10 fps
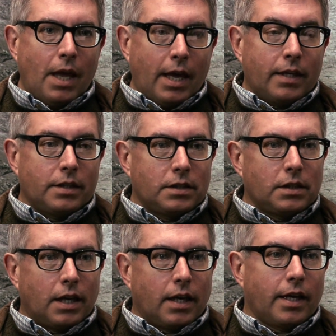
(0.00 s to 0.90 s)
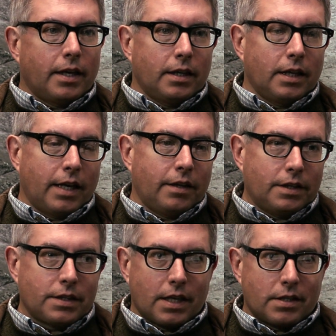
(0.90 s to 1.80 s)
And in
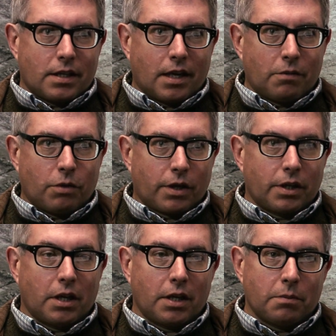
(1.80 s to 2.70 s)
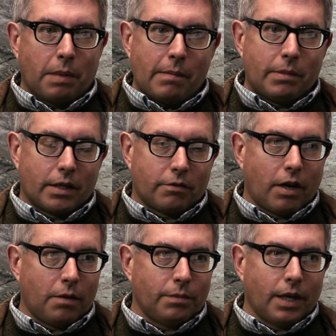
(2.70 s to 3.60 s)
this case, I work in the public
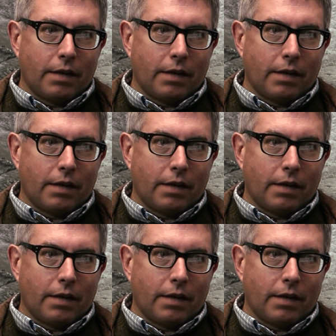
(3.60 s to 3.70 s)
realm.